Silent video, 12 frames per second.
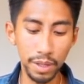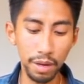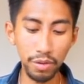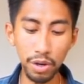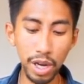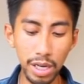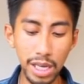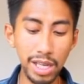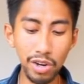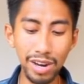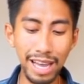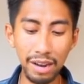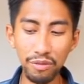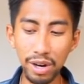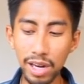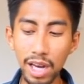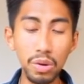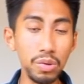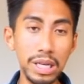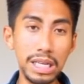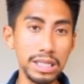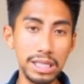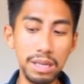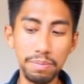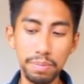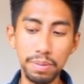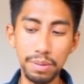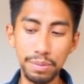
If they're in your life right now, you can't sleep.